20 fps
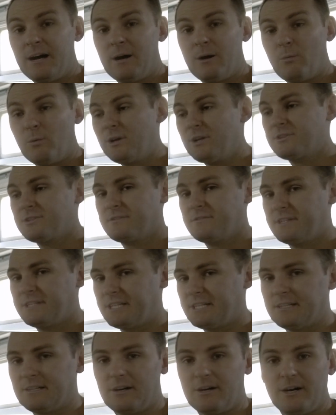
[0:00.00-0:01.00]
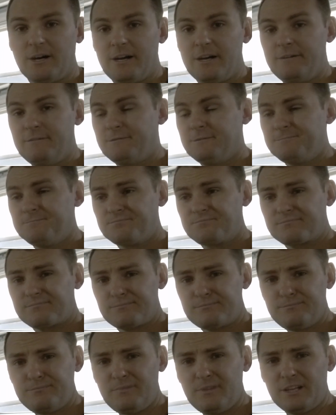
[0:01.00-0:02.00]
What else have I done? I've
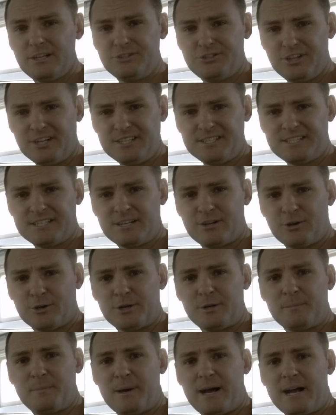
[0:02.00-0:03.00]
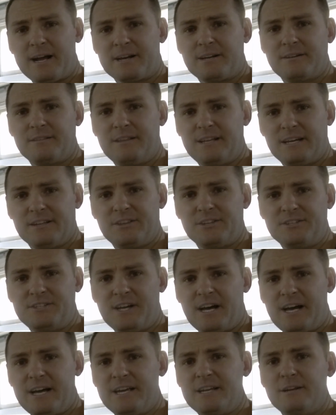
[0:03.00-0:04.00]
just got it back the other
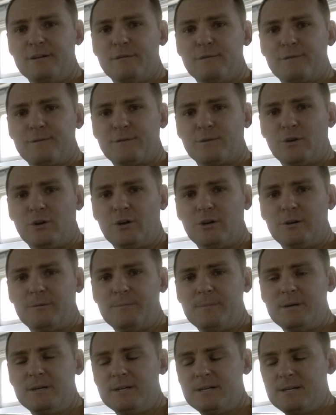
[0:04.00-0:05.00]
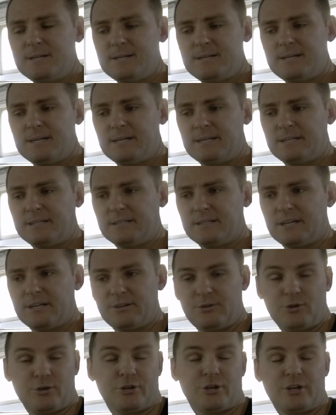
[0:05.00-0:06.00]
day from
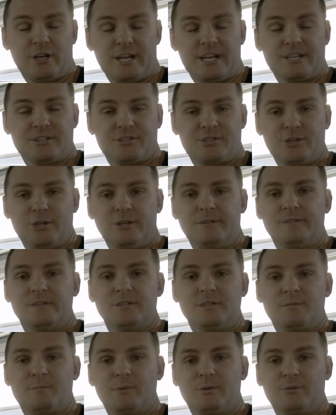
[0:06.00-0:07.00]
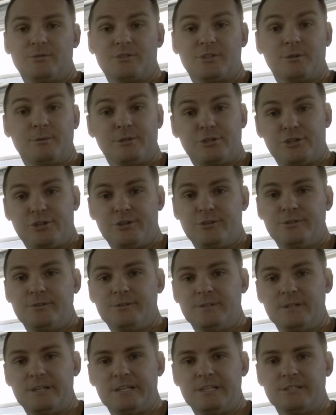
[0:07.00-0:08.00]
not only a service, but also a
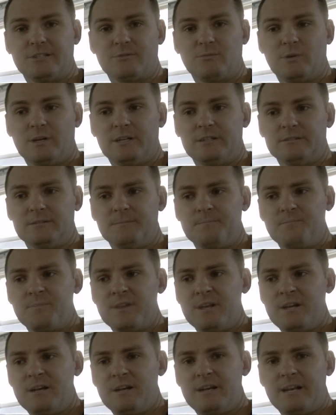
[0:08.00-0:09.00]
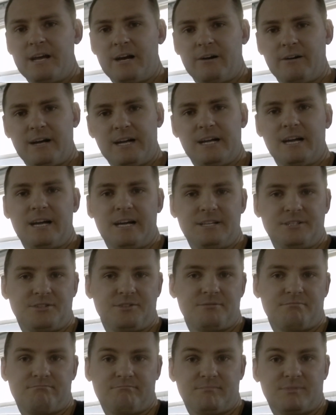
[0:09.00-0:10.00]
tune as well. Now,
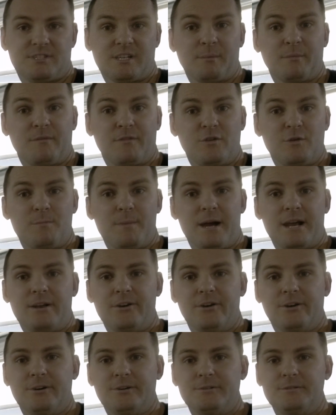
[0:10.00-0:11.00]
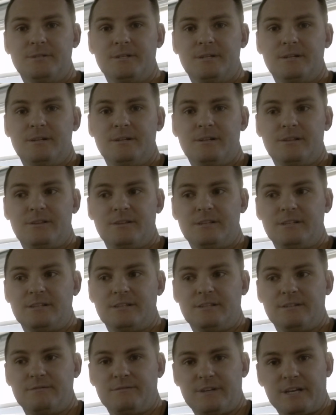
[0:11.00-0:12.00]
as some of you may know,
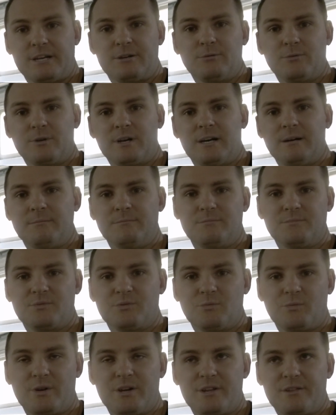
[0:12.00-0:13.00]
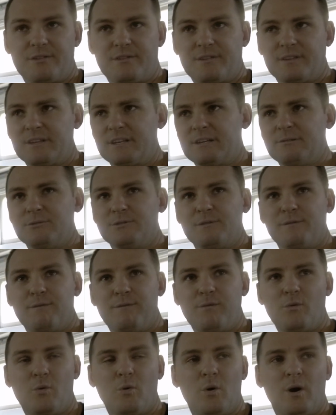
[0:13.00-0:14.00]
the vehicle comes with, I think it was
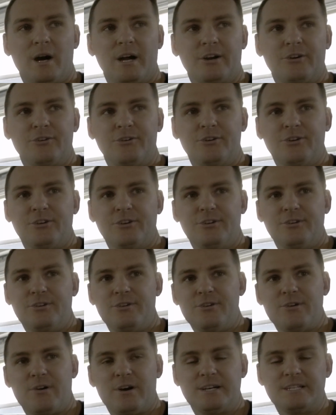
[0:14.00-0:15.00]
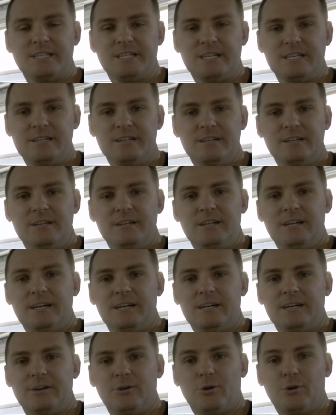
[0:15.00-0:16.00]
490
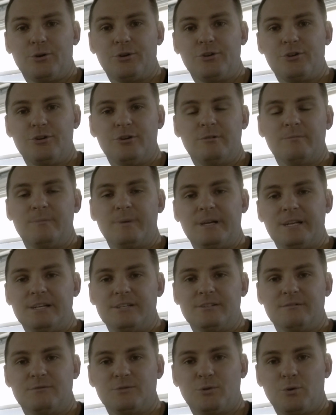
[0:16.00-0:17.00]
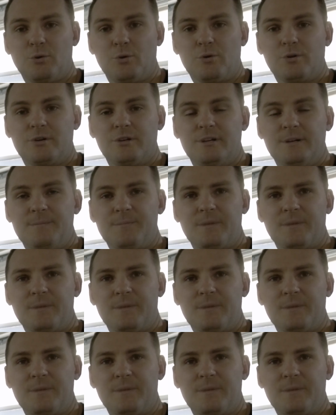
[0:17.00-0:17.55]
odd newton meters of torque.